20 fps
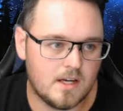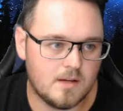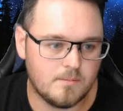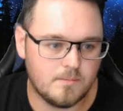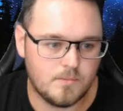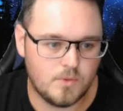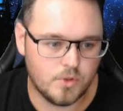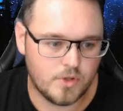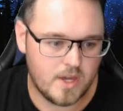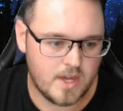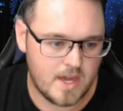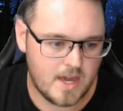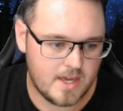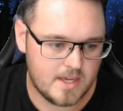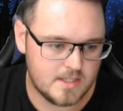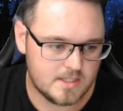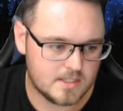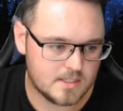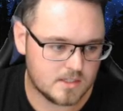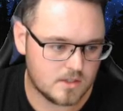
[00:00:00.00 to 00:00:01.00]
Looking at
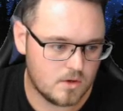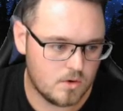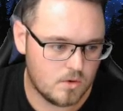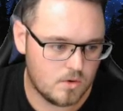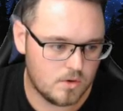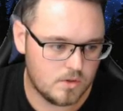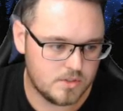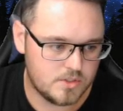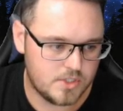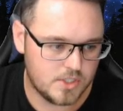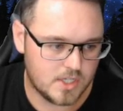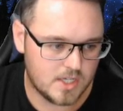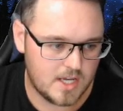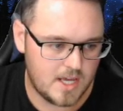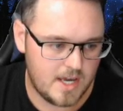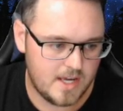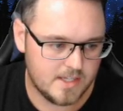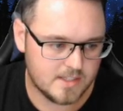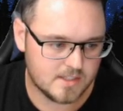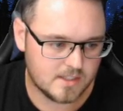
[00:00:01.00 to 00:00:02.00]
his scores, you could
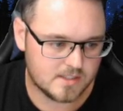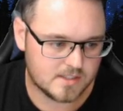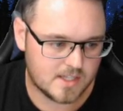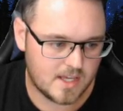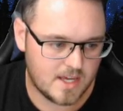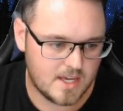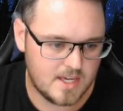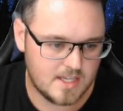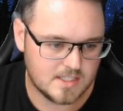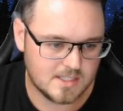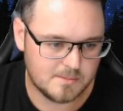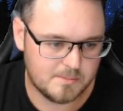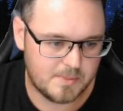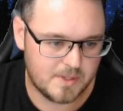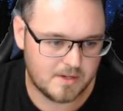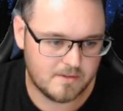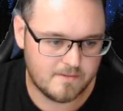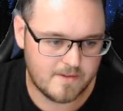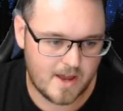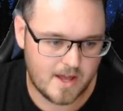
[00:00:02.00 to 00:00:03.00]
easily say he's a
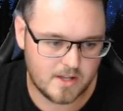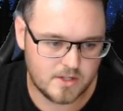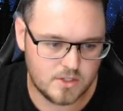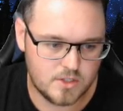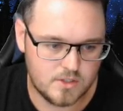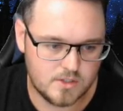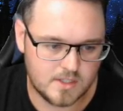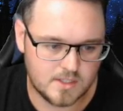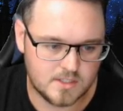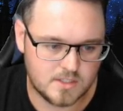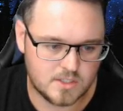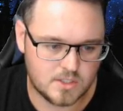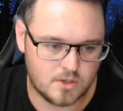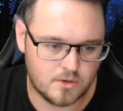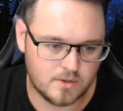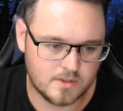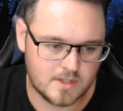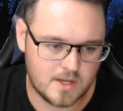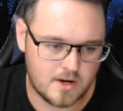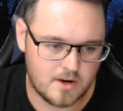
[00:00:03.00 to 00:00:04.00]
bit of value
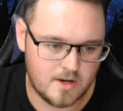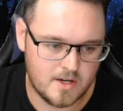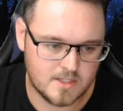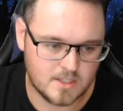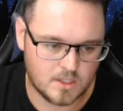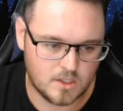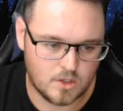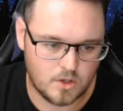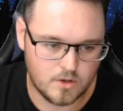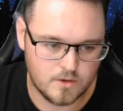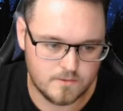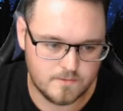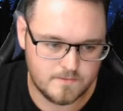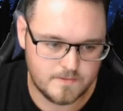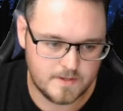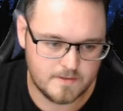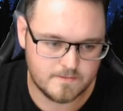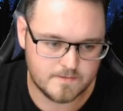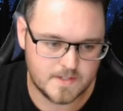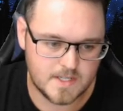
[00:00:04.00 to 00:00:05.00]
considering there is a low
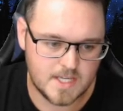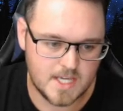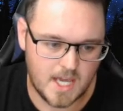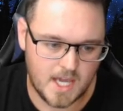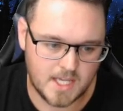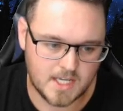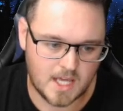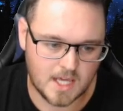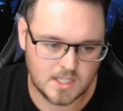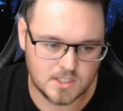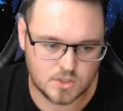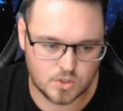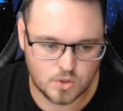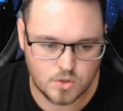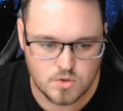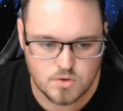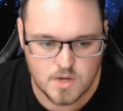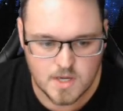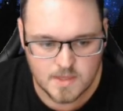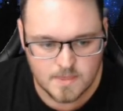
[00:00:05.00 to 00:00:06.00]
50 and a
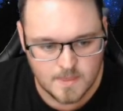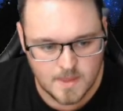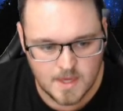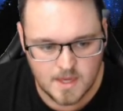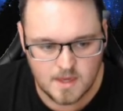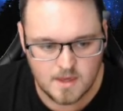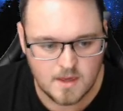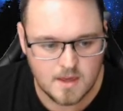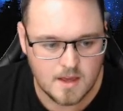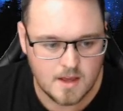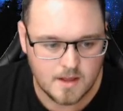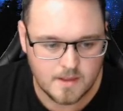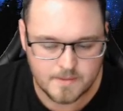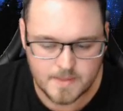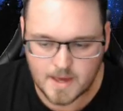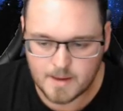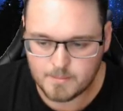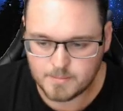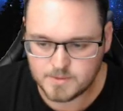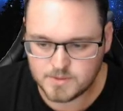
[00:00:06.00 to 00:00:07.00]
2 in there.
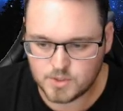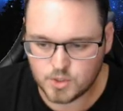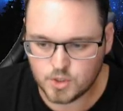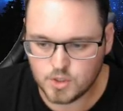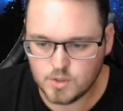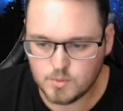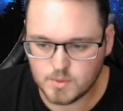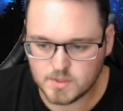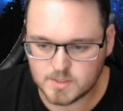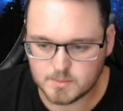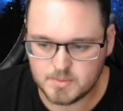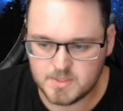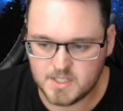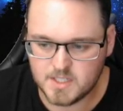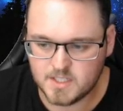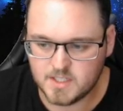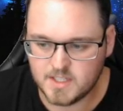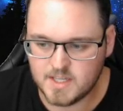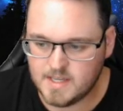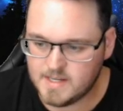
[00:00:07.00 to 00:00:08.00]
That 2 was
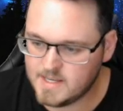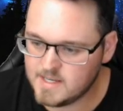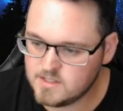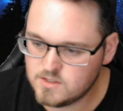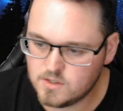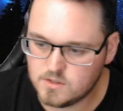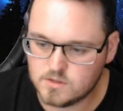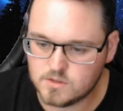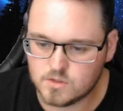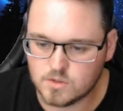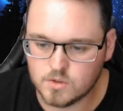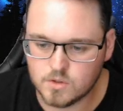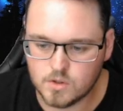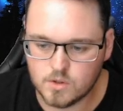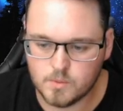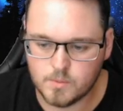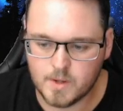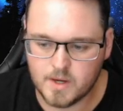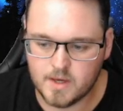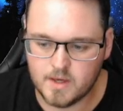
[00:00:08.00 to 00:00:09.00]
particularly an injured
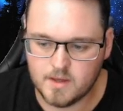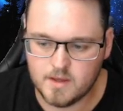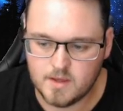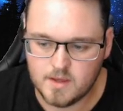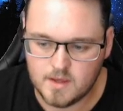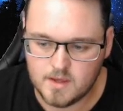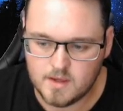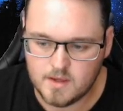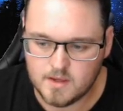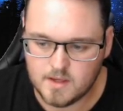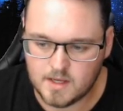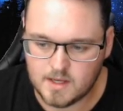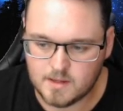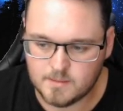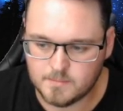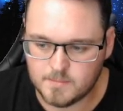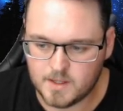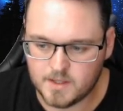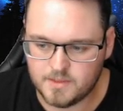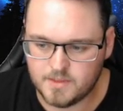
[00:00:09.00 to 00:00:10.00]
score where
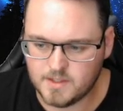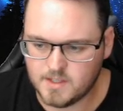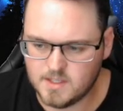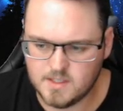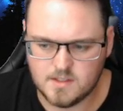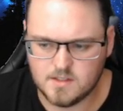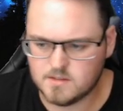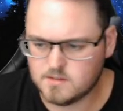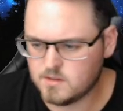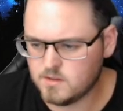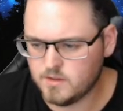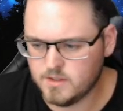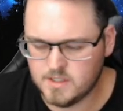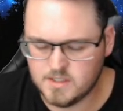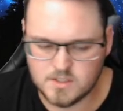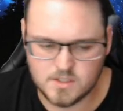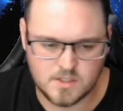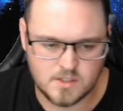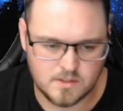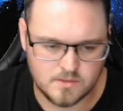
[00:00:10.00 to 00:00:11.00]
I think he just got
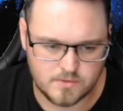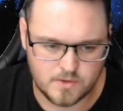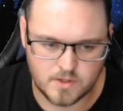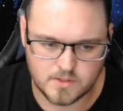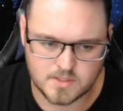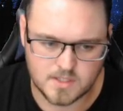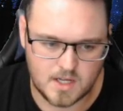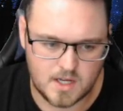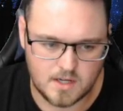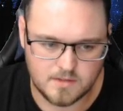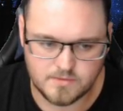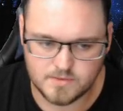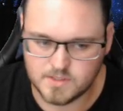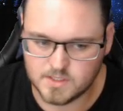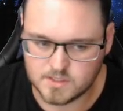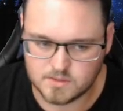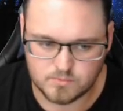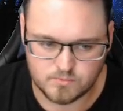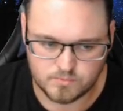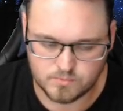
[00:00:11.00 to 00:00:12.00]
injured in the first half and
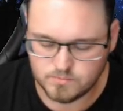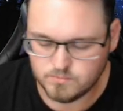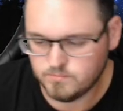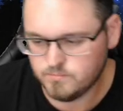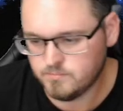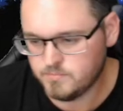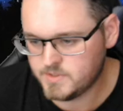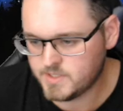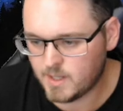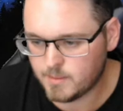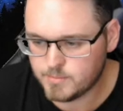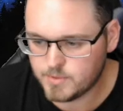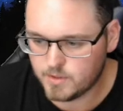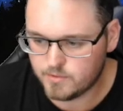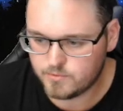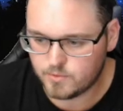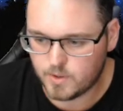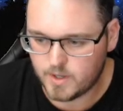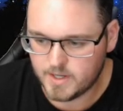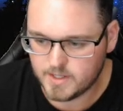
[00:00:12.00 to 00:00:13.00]
just subbed
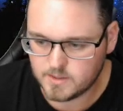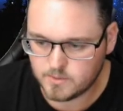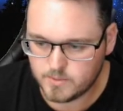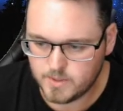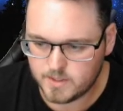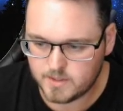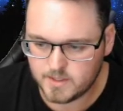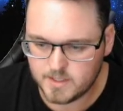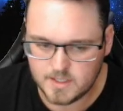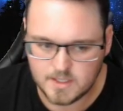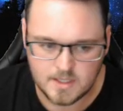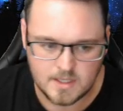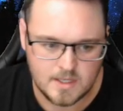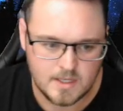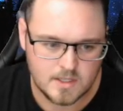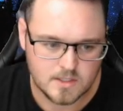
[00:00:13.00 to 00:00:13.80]
off quite quickly.